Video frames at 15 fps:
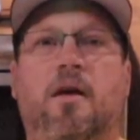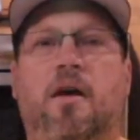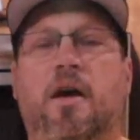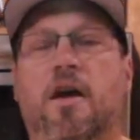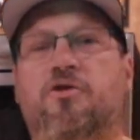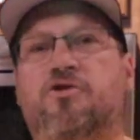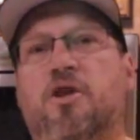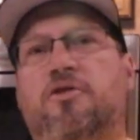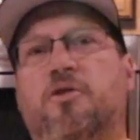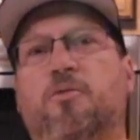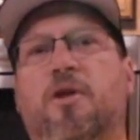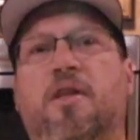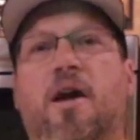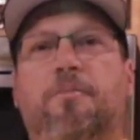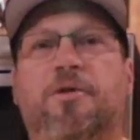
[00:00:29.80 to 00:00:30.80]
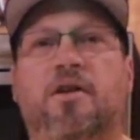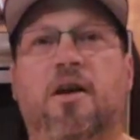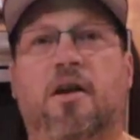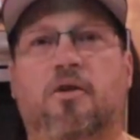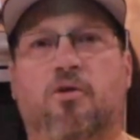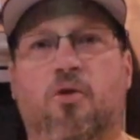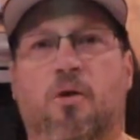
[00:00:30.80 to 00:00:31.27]
Hey, Justin with Opting
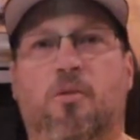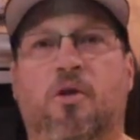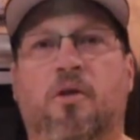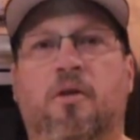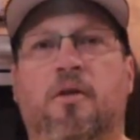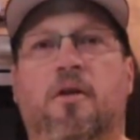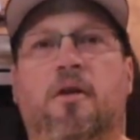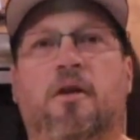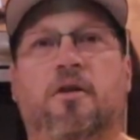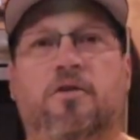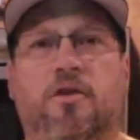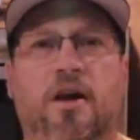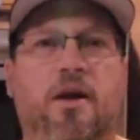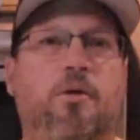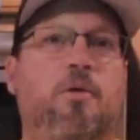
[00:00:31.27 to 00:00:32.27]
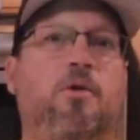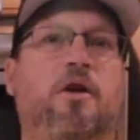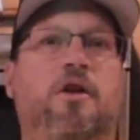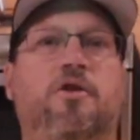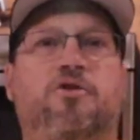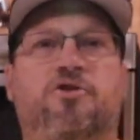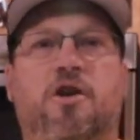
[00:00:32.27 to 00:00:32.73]
Out of Normal. Today we
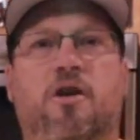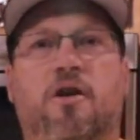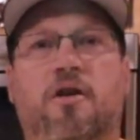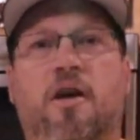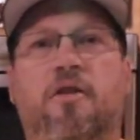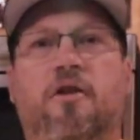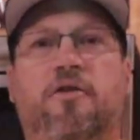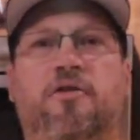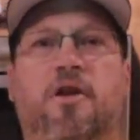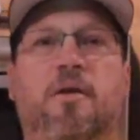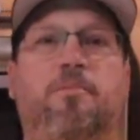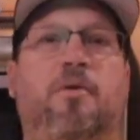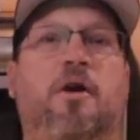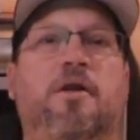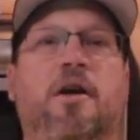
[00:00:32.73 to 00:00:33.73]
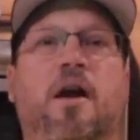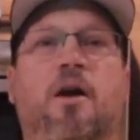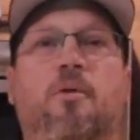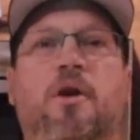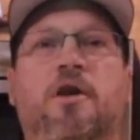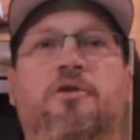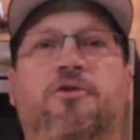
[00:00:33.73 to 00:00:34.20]
wanted to share another tip on
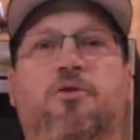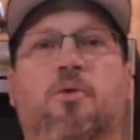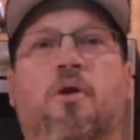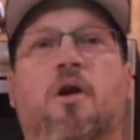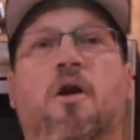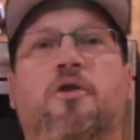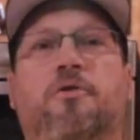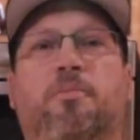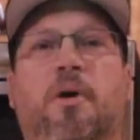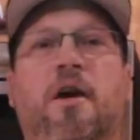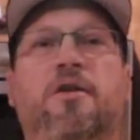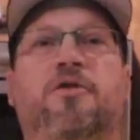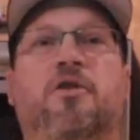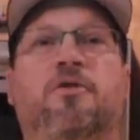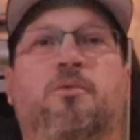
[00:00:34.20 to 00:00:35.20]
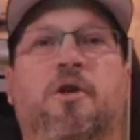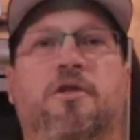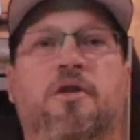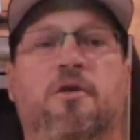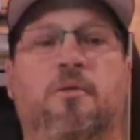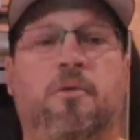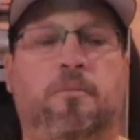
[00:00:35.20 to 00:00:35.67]
how we store our spices
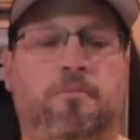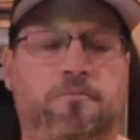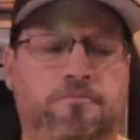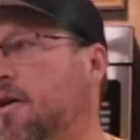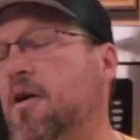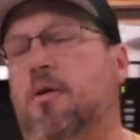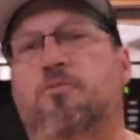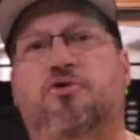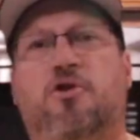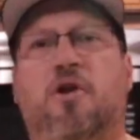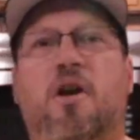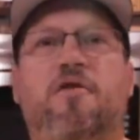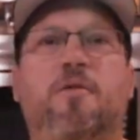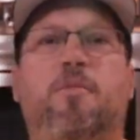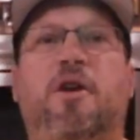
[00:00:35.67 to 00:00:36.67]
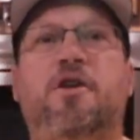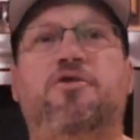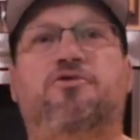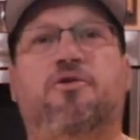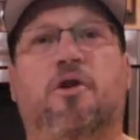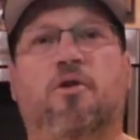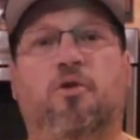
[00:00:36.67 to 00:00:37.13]
with you. I'm sure everybody
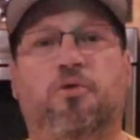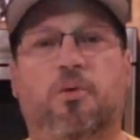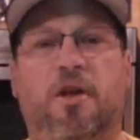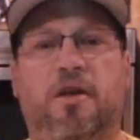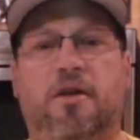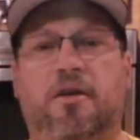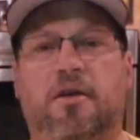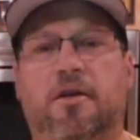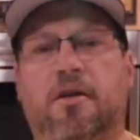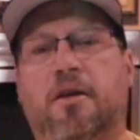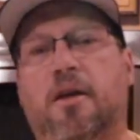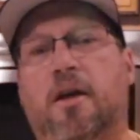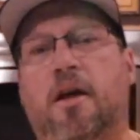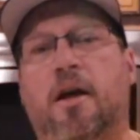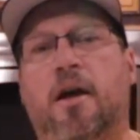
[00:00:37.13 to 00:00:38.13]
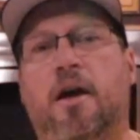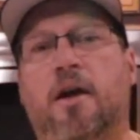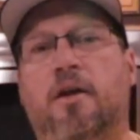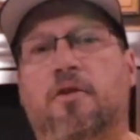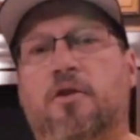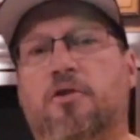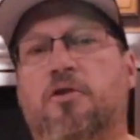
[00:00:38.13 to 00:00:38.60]
struggles with it,
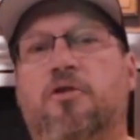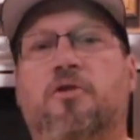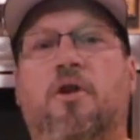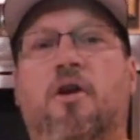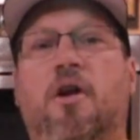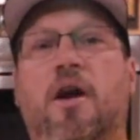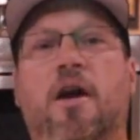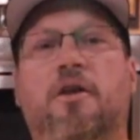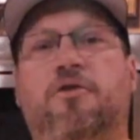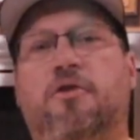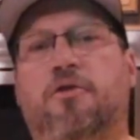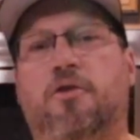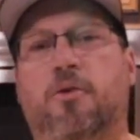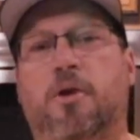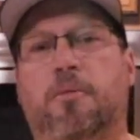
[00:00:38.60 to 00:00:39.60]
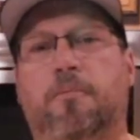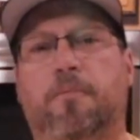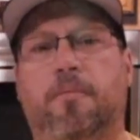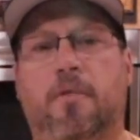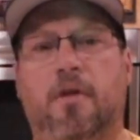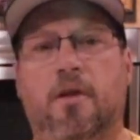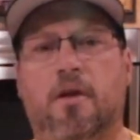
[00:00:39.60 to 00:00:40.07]
and this is our answer to it.
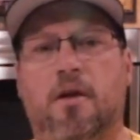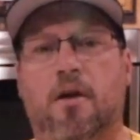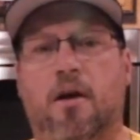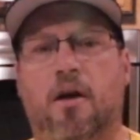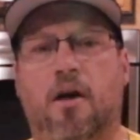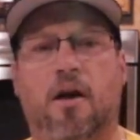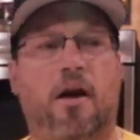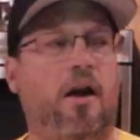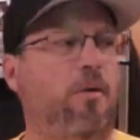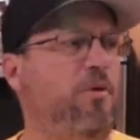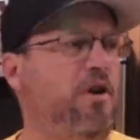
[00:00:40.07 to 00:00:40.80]
How